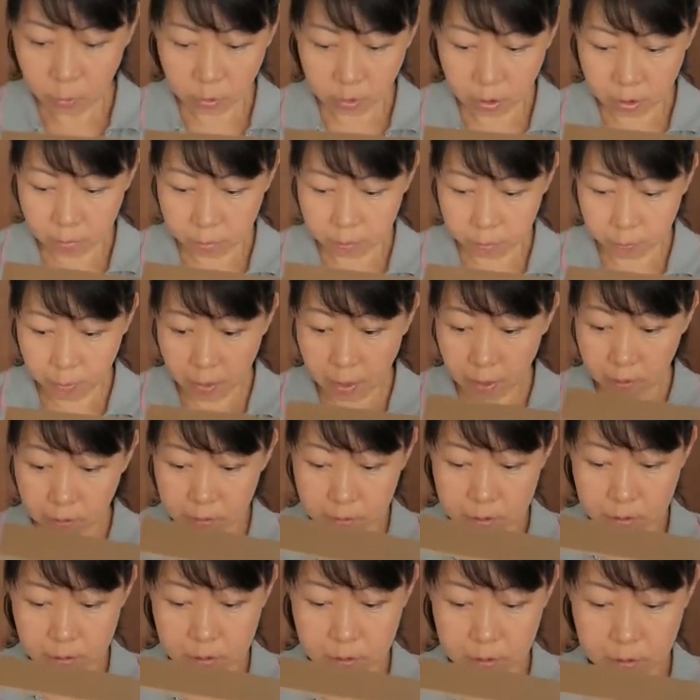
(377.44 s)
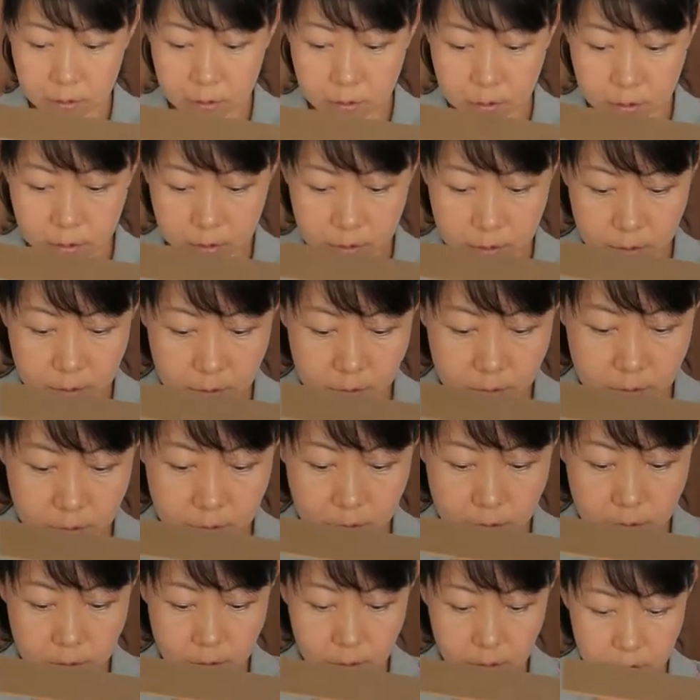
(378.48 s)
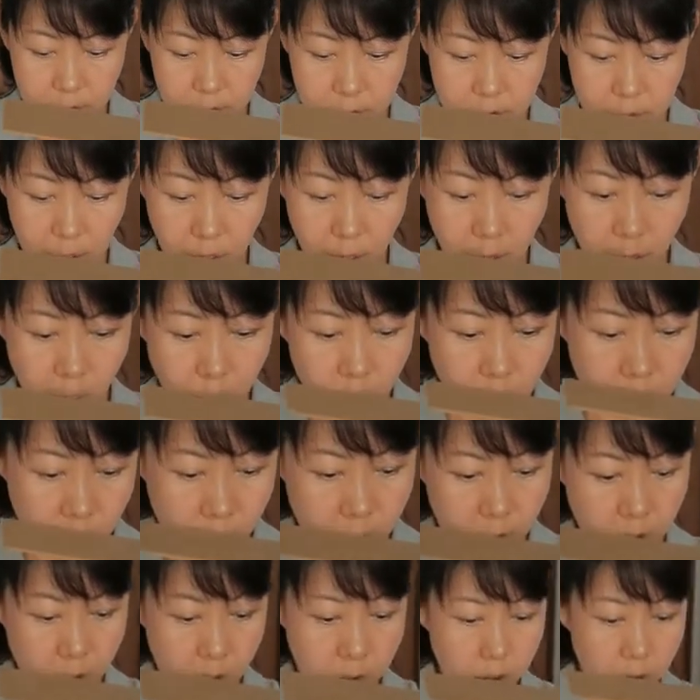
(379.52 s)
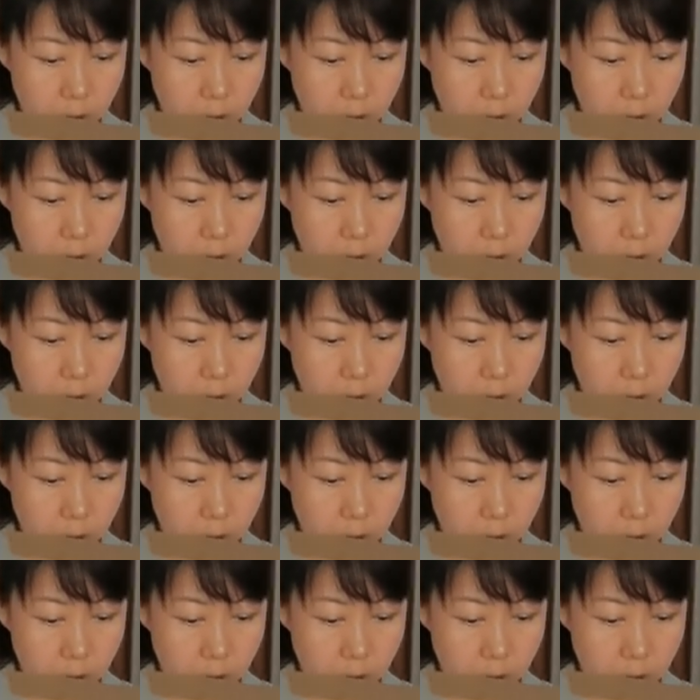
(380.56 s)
We're going to build a tower.